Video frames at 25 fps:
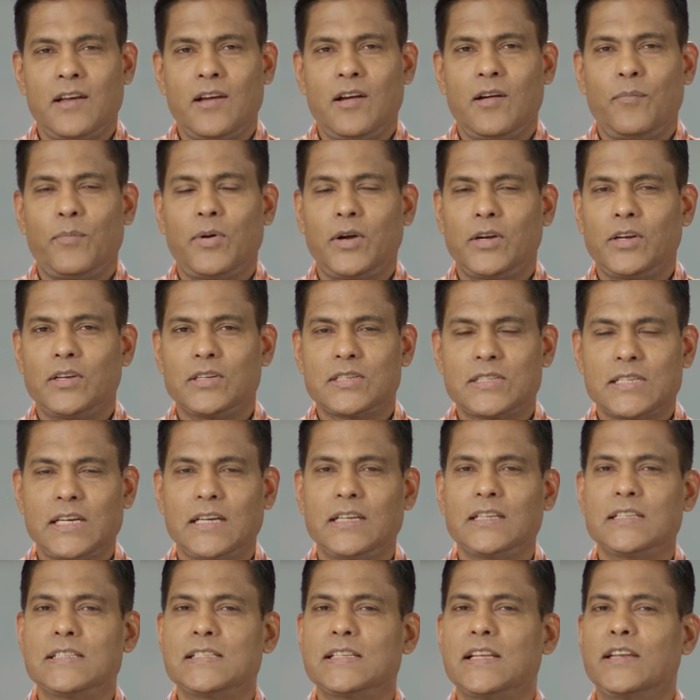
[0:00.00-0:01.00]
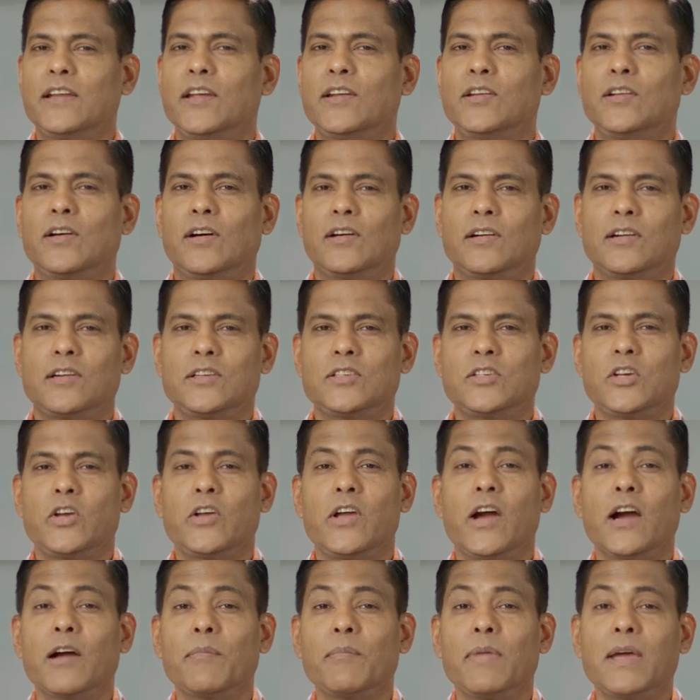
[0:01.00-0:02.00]
upon your sons and your daughters. Your
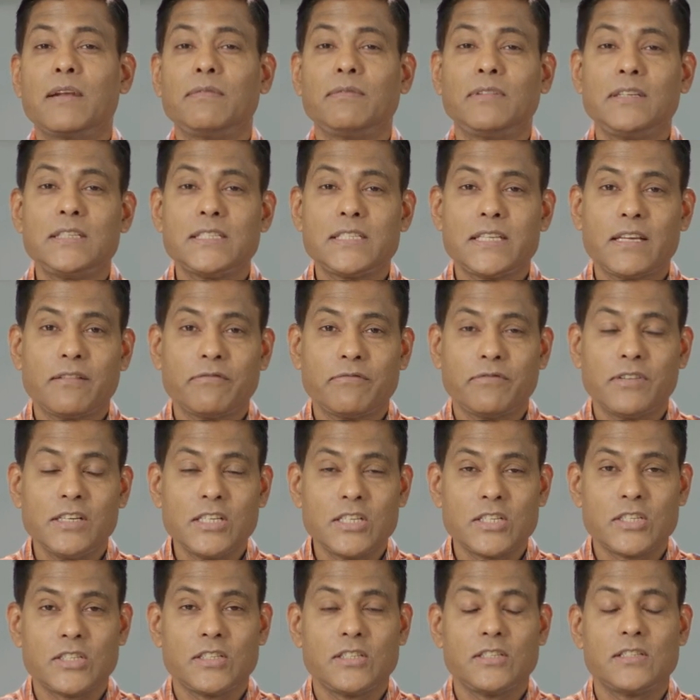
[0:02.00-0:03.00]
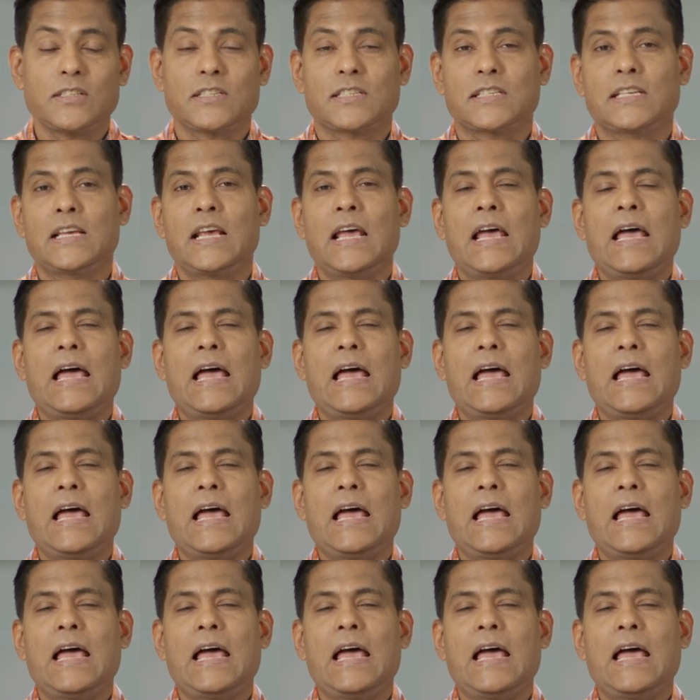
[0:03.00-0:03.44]
young men will see visions,